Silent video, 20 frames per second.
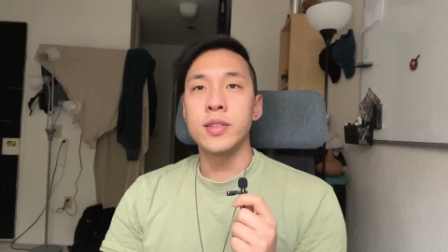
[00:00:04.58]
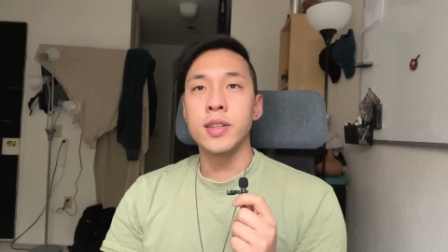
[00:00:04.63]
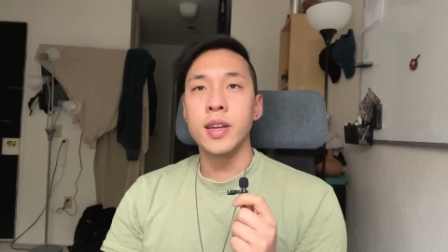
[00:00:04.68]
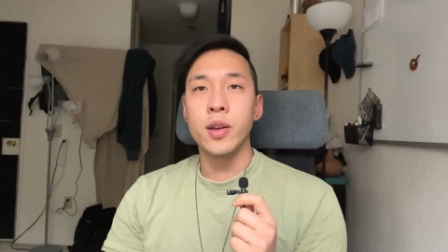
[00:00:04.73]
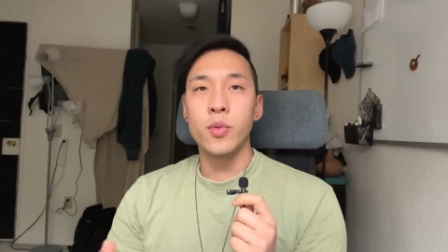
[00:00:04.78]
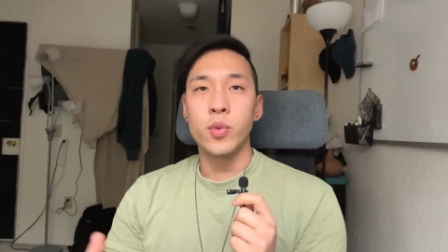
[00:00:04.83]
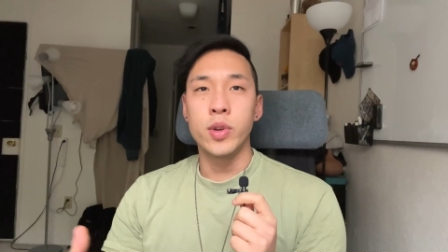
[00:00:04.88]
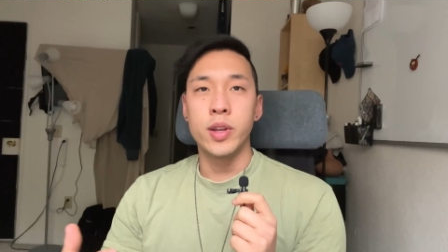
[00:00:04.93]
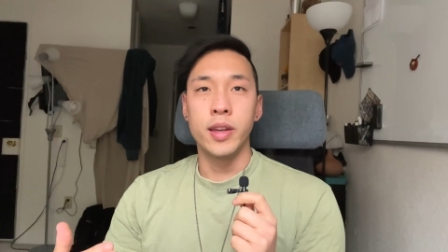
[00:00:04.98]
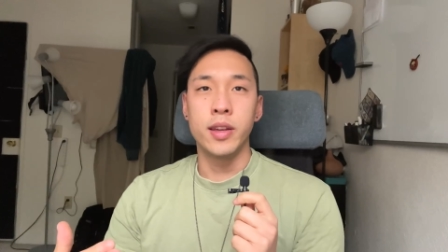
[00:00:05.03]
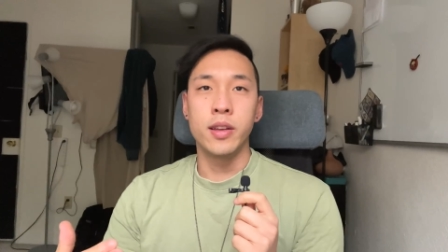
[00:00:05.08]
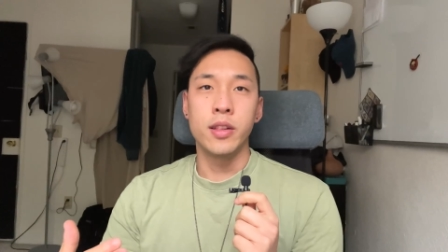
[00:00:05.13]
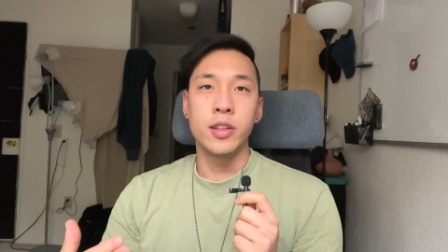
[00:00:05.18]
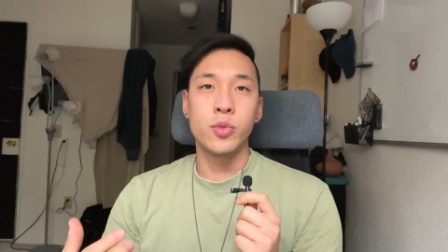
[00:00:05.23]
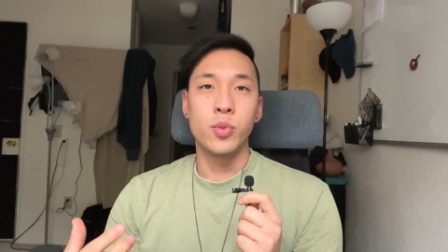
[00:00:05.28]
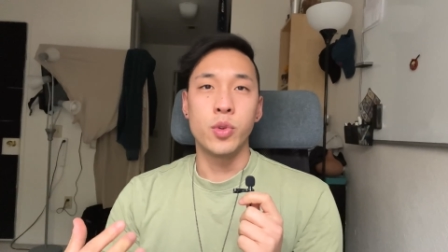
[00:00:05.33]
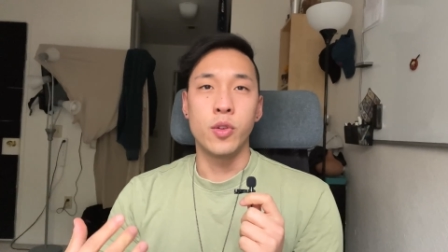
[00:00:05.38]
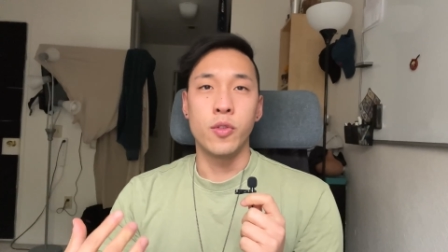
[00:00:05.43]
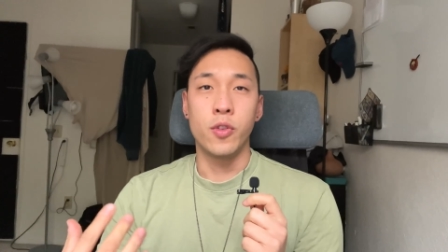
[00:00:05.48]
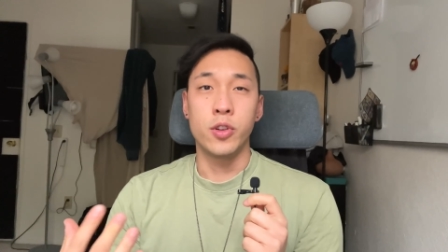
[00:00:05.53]
kind of ridiculous
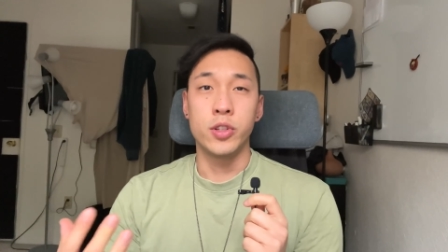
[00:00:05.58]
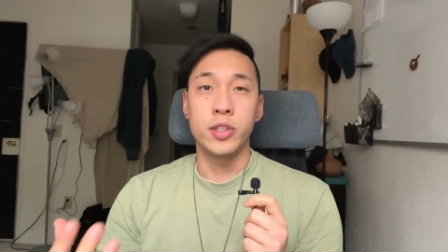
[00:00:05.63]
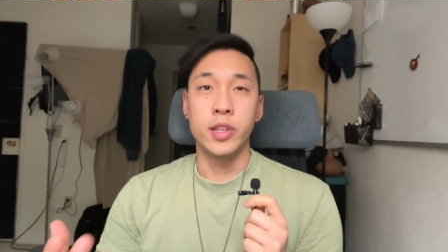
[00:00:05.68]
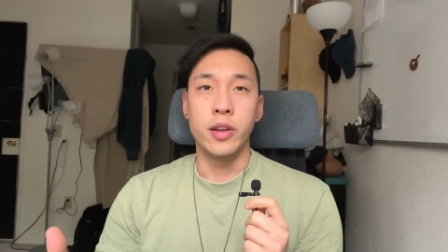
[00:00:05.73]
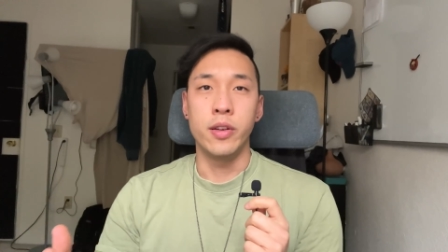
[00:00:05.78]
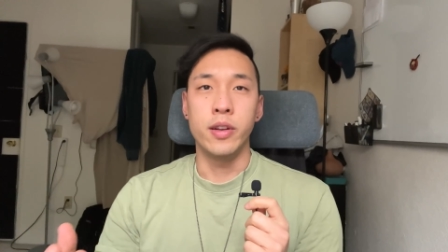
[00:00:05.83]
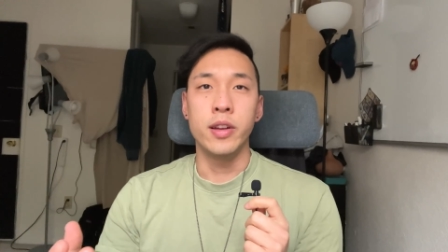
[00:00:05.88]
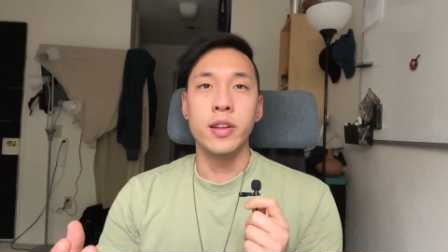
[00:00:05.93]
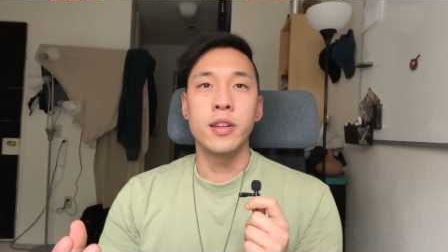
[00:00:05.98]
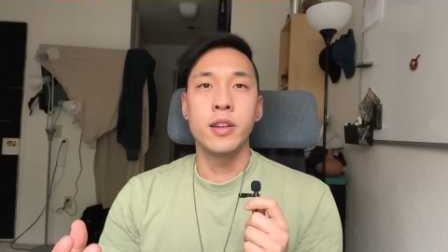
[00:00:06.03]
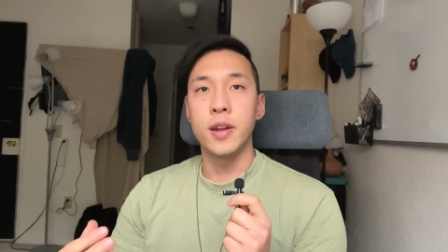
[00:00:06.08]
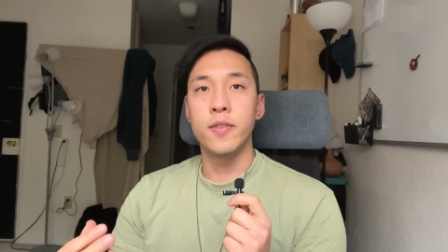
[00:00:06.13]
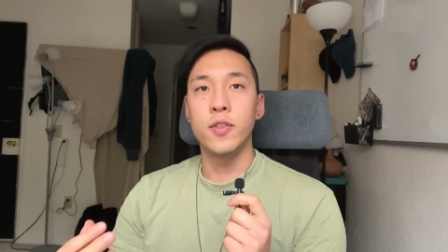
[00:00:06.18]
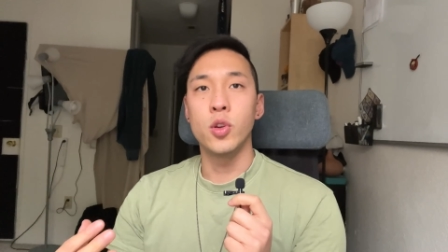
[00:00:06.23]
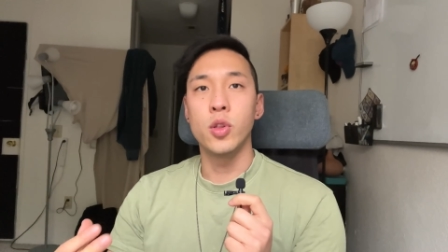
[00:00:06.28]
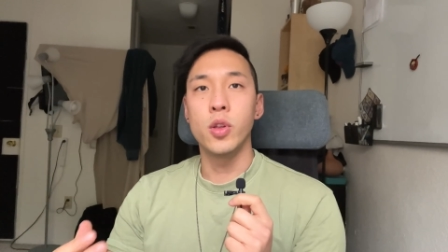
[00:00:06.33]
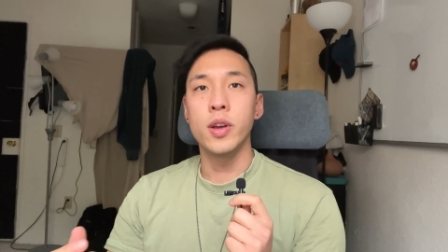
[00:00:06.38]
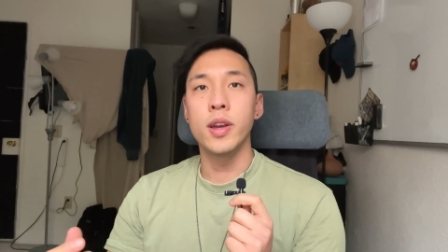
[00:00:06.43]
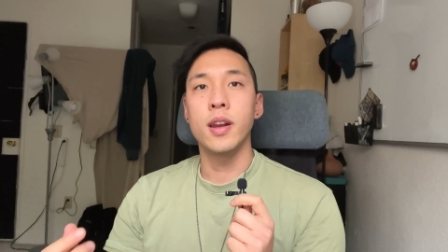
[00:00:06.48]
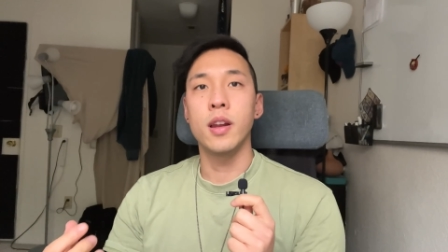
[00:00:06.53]
when you first hear it. but If you
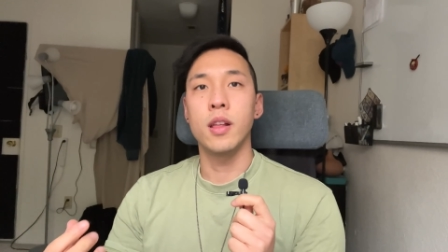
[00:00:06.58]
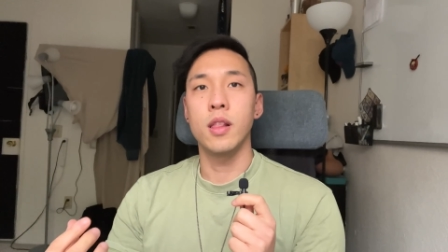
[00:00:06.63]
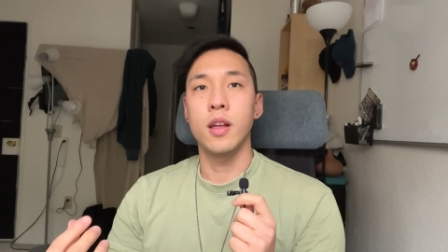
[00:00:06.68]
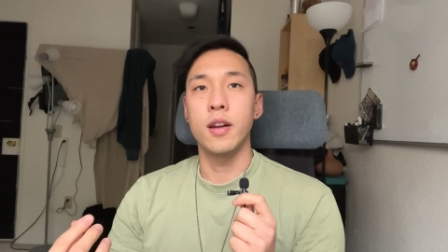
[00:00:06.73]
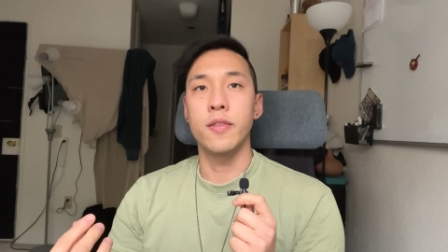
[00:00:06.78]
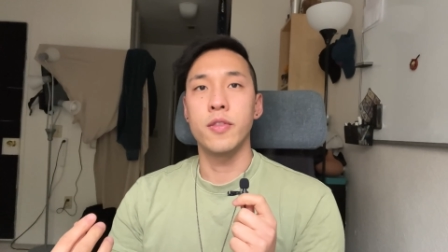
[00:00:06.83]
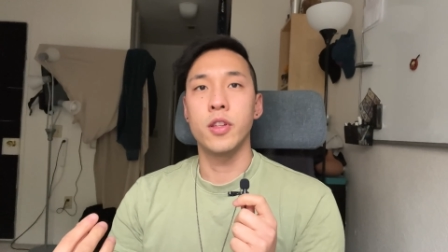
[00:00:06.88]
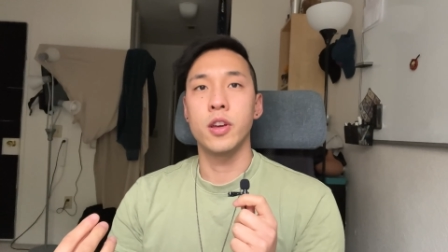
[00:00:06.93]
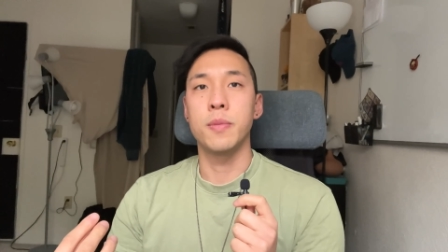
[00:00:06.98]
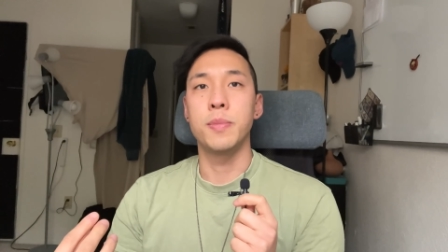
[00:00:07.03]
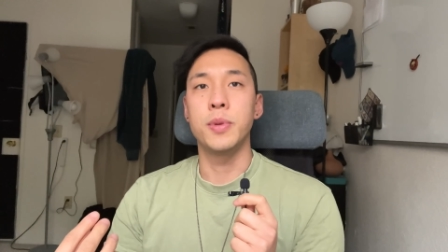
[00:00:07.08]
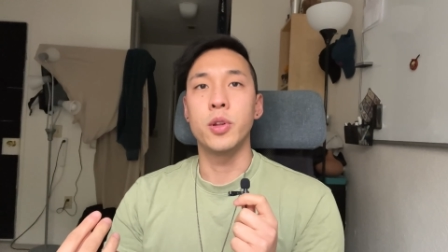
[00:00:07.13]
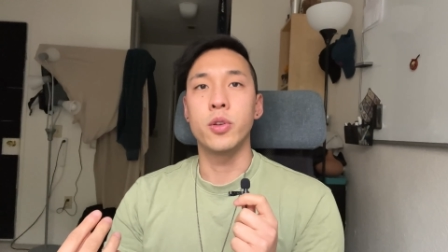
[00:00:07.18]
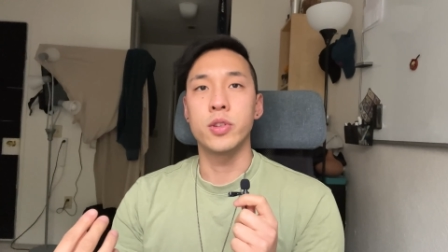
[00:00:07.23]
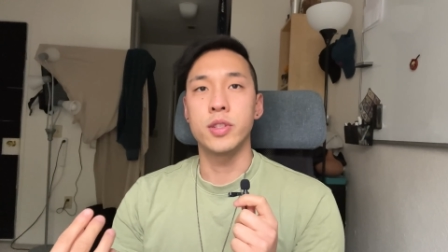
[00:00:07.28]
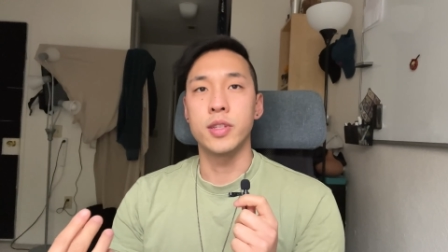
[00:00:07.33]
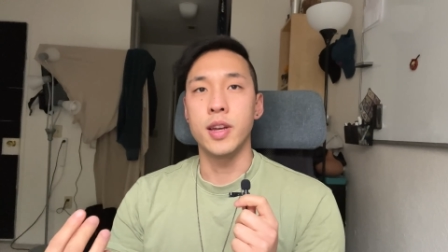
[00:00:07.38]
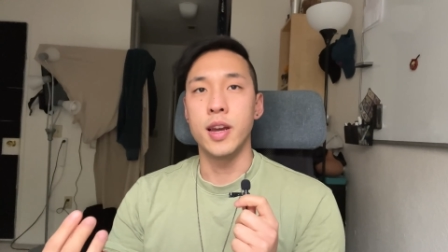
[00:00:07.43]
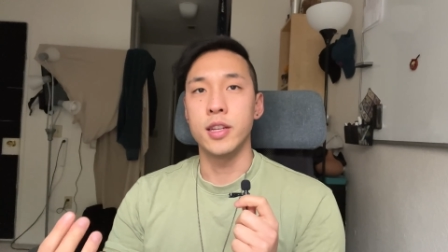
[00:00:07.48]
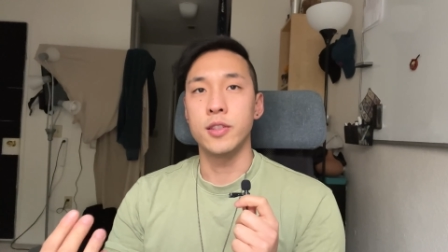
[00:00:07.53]
look at a lot of the computer
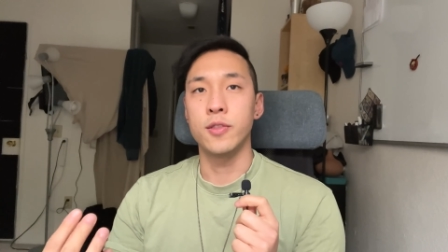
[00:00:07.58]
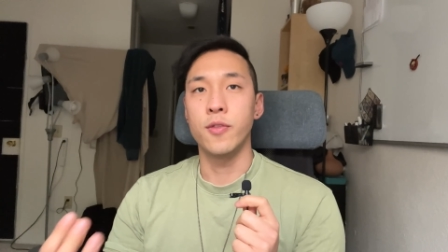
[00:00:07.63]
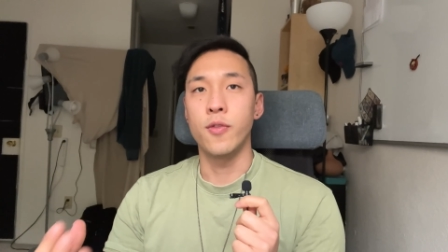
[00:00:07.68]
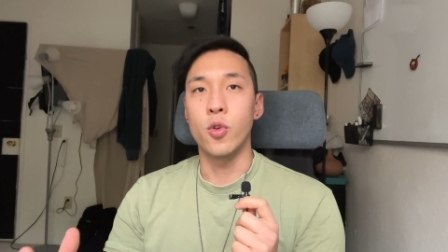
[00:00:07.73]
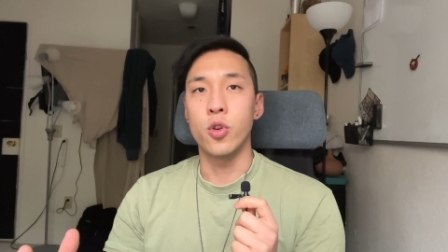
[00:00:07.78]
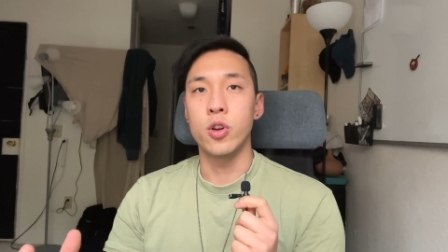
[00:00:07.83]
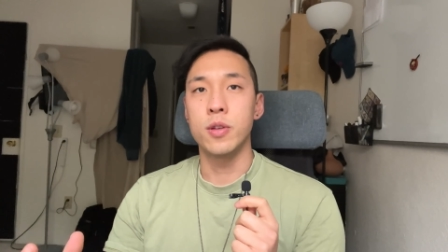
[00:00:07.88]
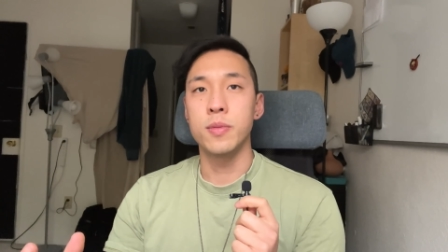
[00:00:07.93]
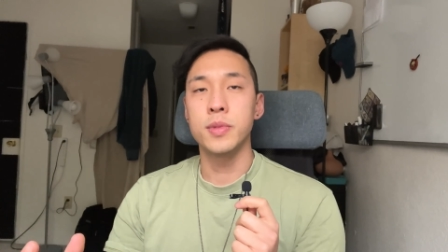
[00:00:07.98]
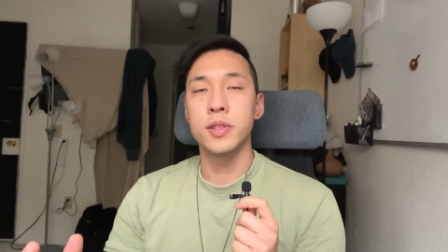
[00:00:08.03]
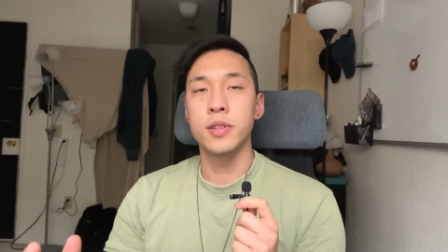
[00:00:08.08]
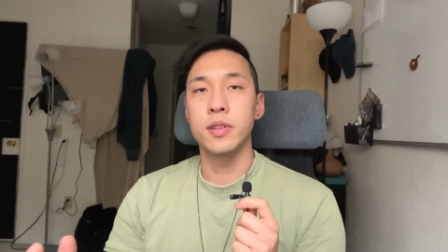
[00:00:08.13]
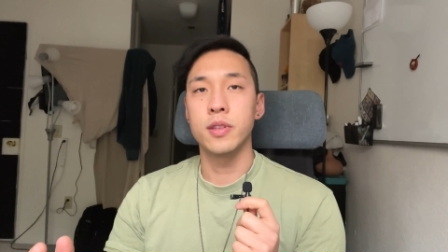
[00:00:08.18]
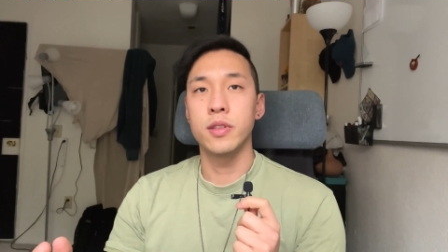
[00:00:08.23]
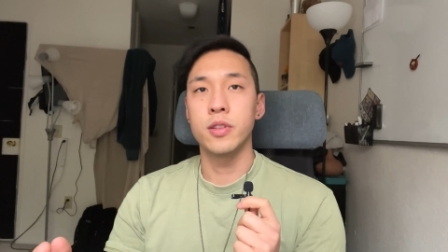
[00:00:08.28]
science forums,